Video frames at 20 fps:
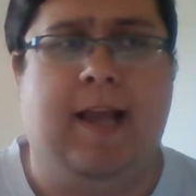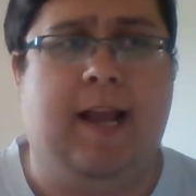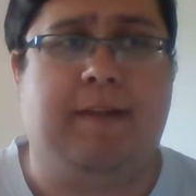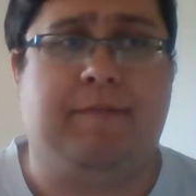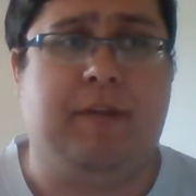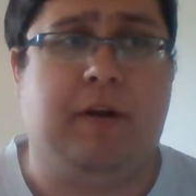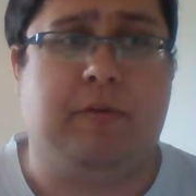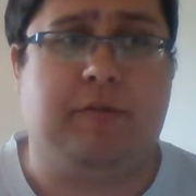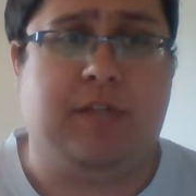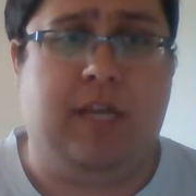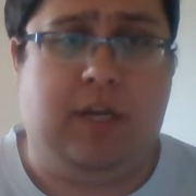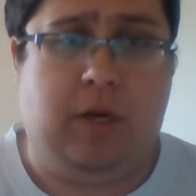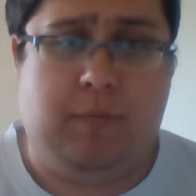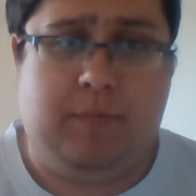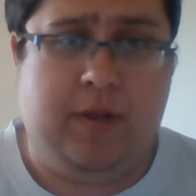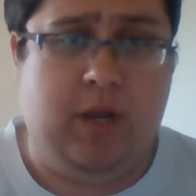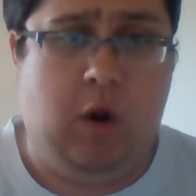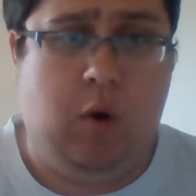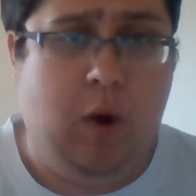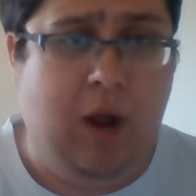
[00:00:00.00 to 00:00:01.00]
And if they don't take your
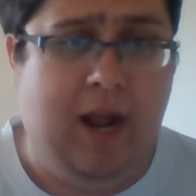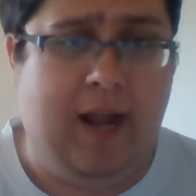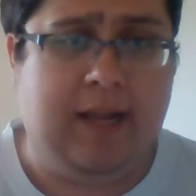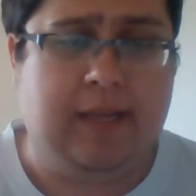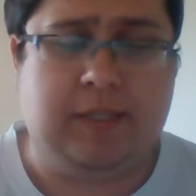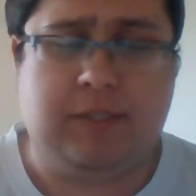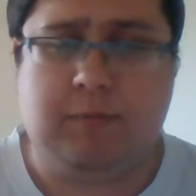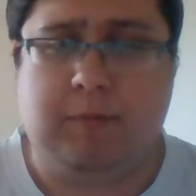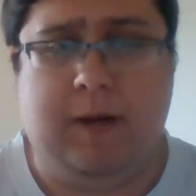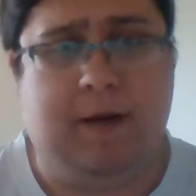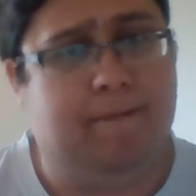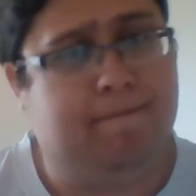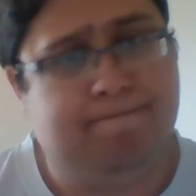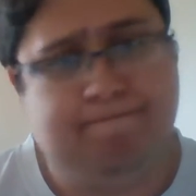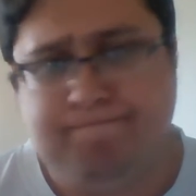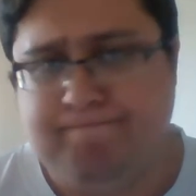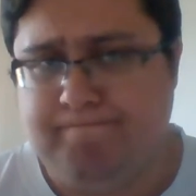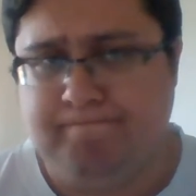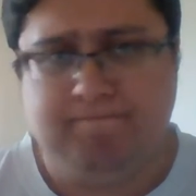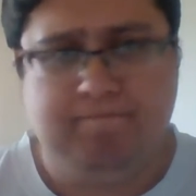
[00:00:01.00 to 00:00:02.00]
POIs,
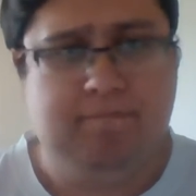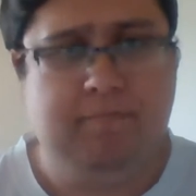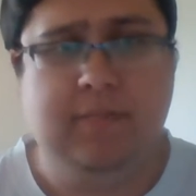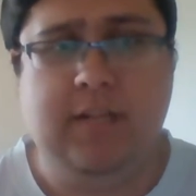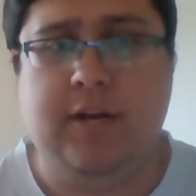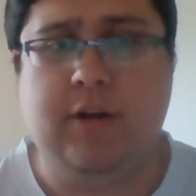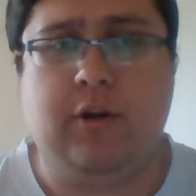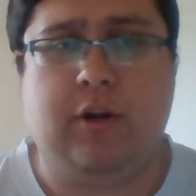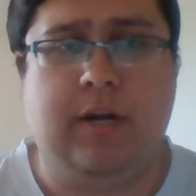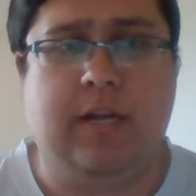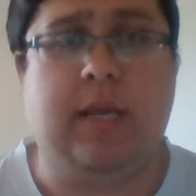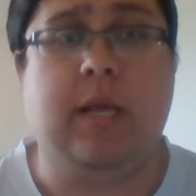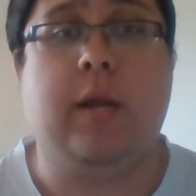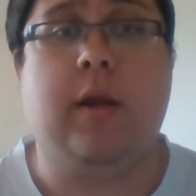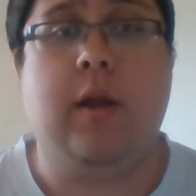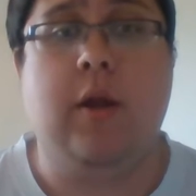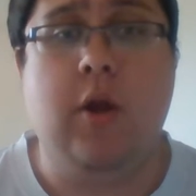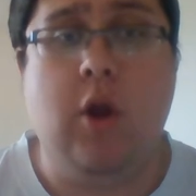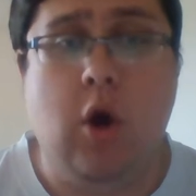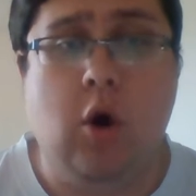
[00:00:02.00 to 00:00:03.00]
well, then you're going to
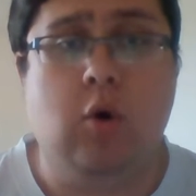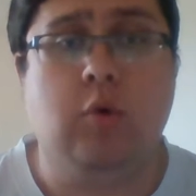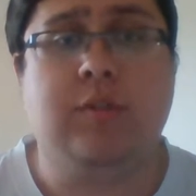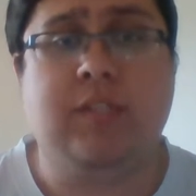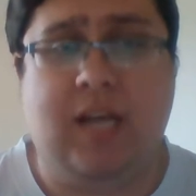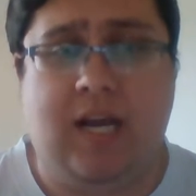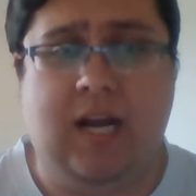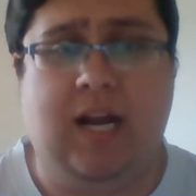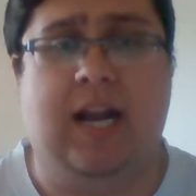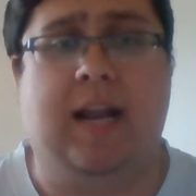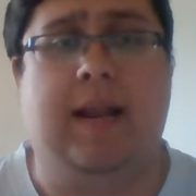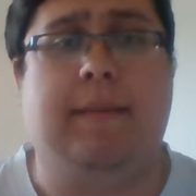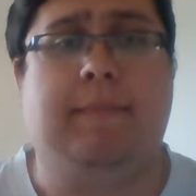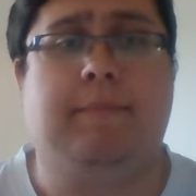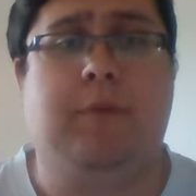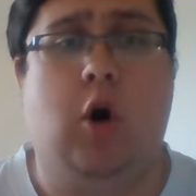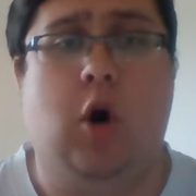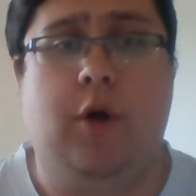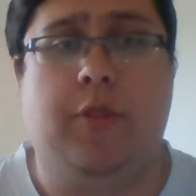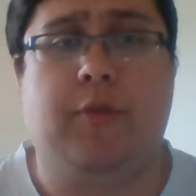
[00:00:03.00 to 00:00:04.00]
get no
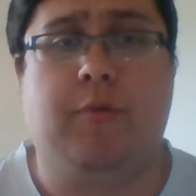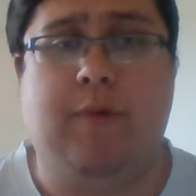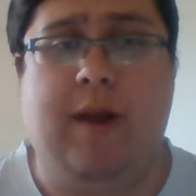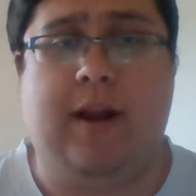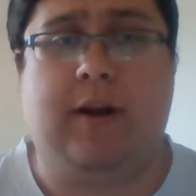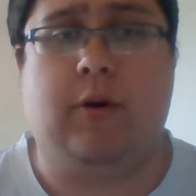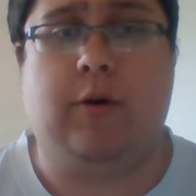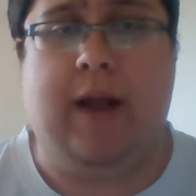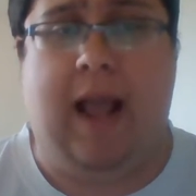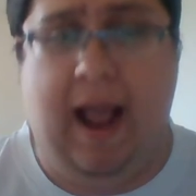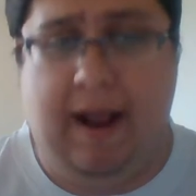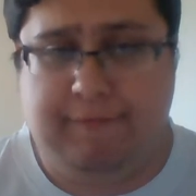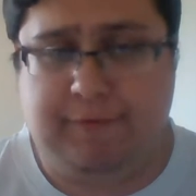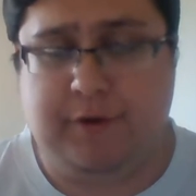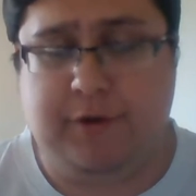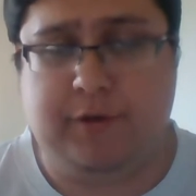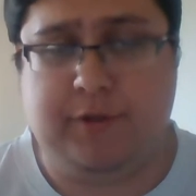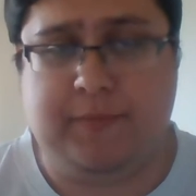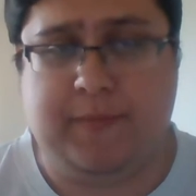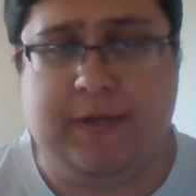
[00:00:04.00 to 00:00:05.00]
time on the record
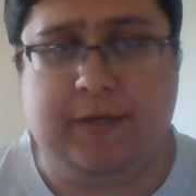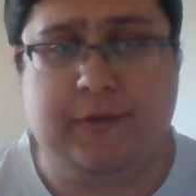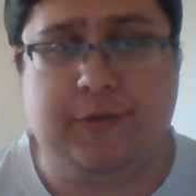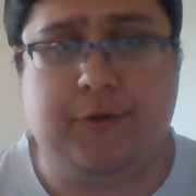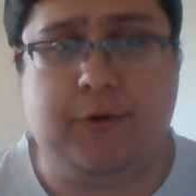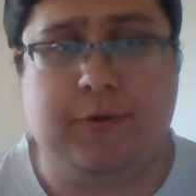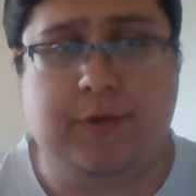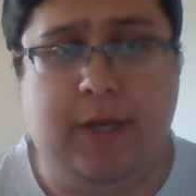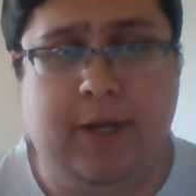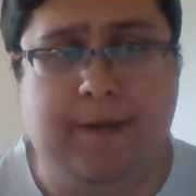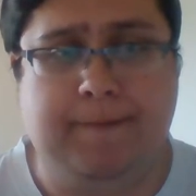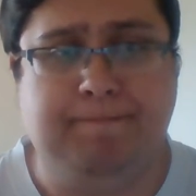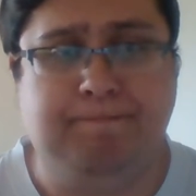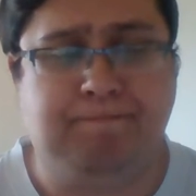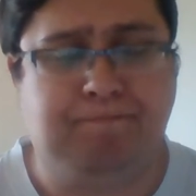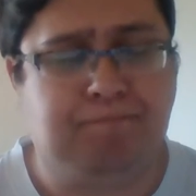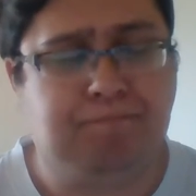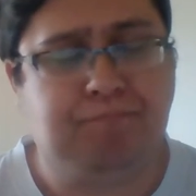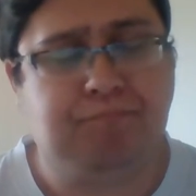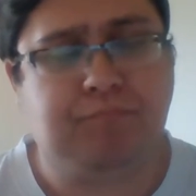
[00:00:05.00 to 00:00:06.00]
after your speeches are done
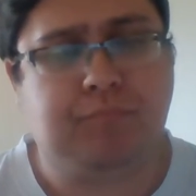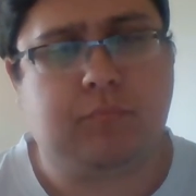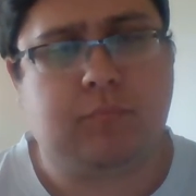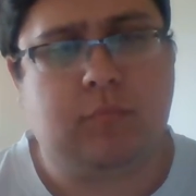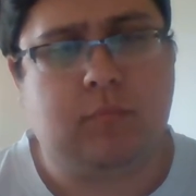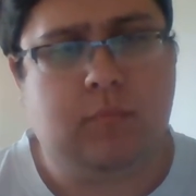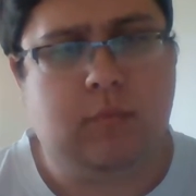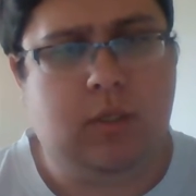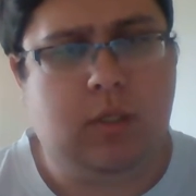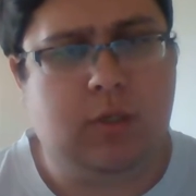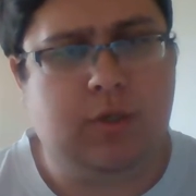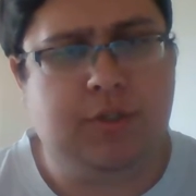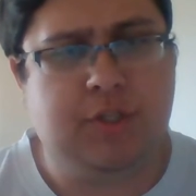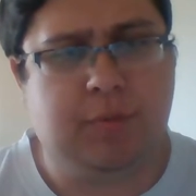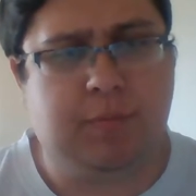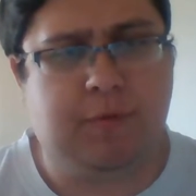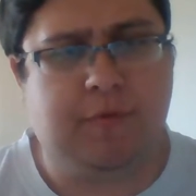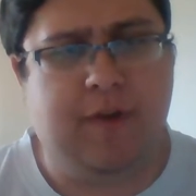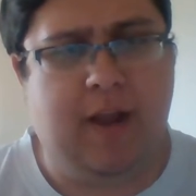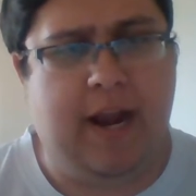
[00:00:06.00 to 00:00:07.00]

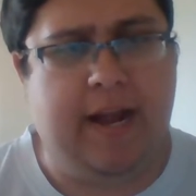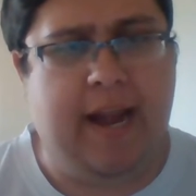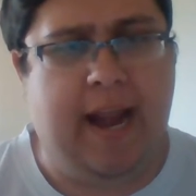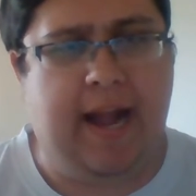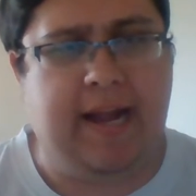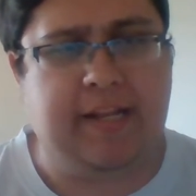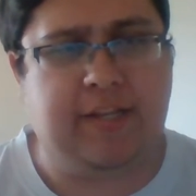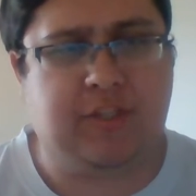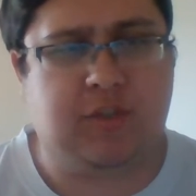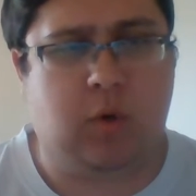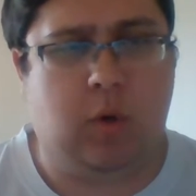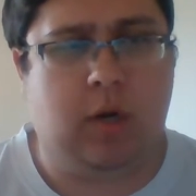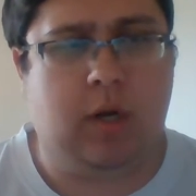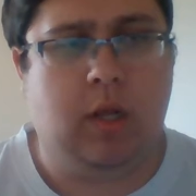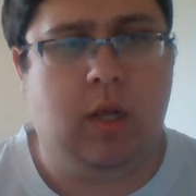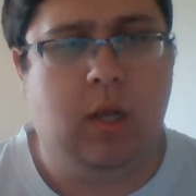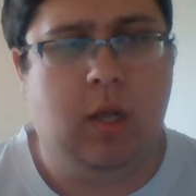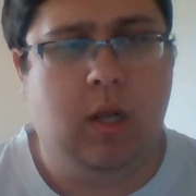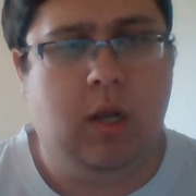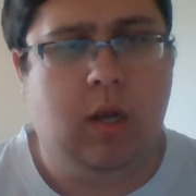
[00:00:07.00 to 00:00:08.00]
to provide any
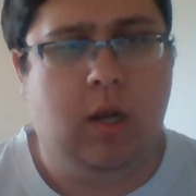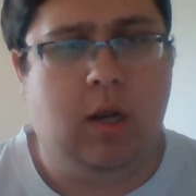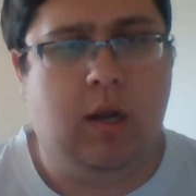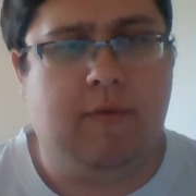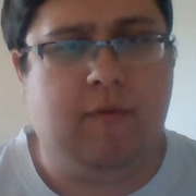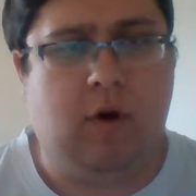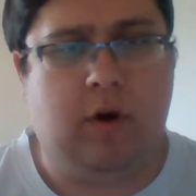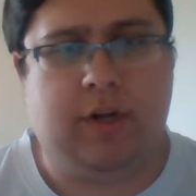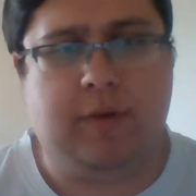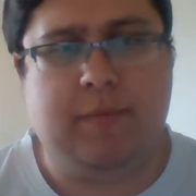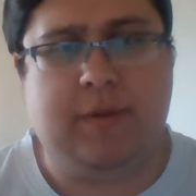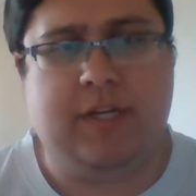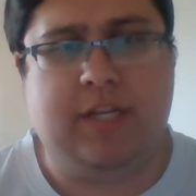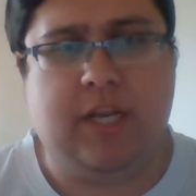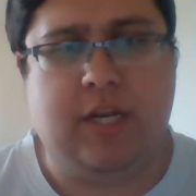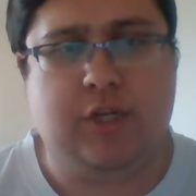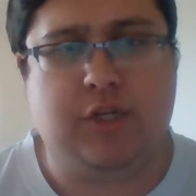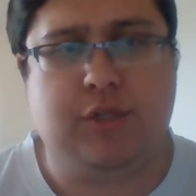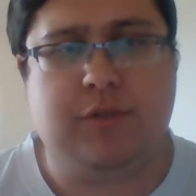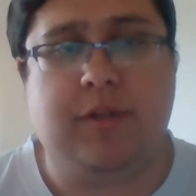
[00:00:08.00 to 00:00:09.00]
sort of
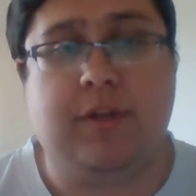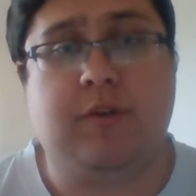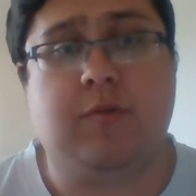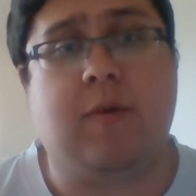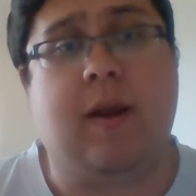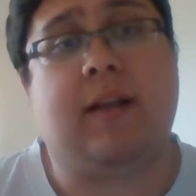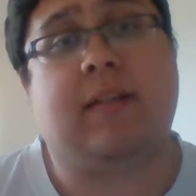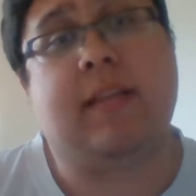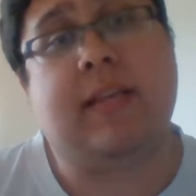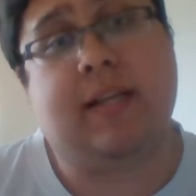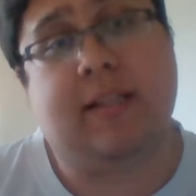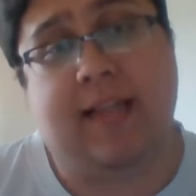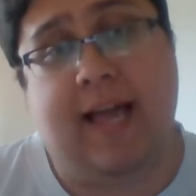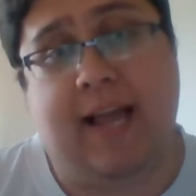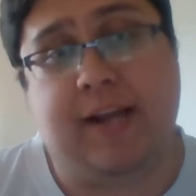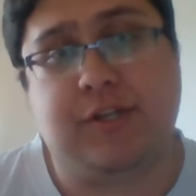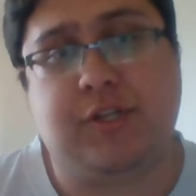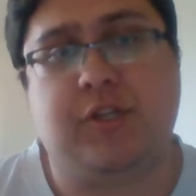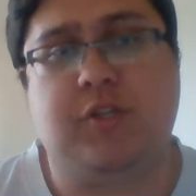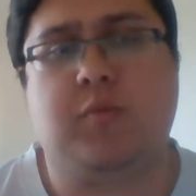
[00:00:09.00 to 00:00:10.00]
argumentation that directly
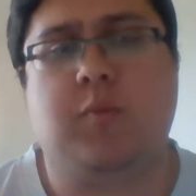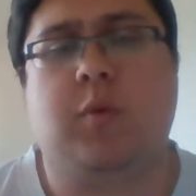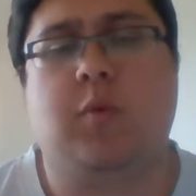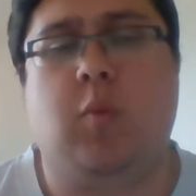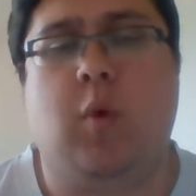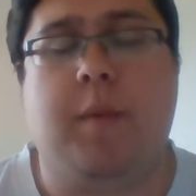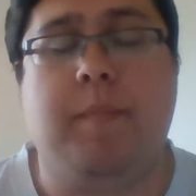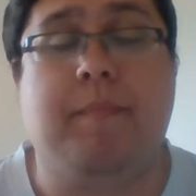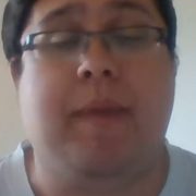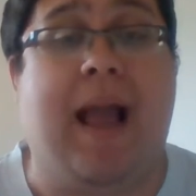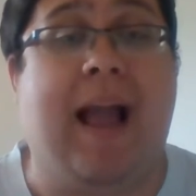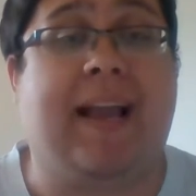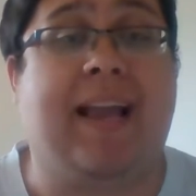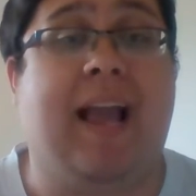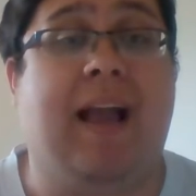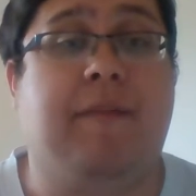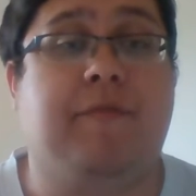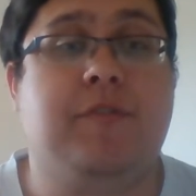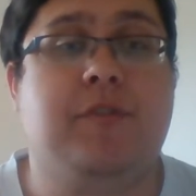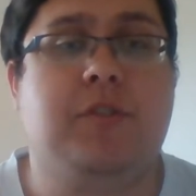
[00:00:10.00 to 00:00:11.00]
clashes with what back
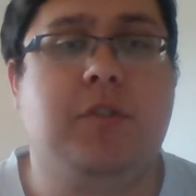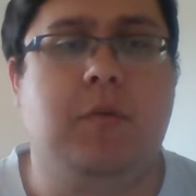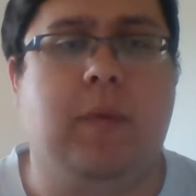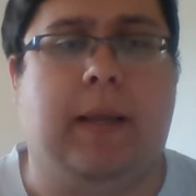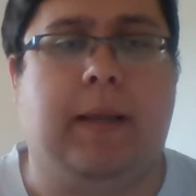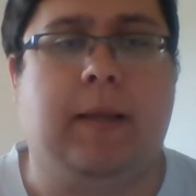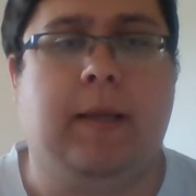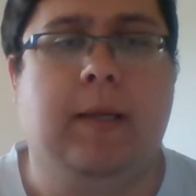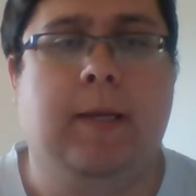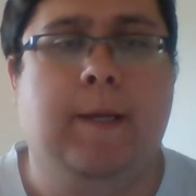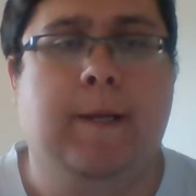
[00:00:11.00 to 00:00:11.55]
half is doing.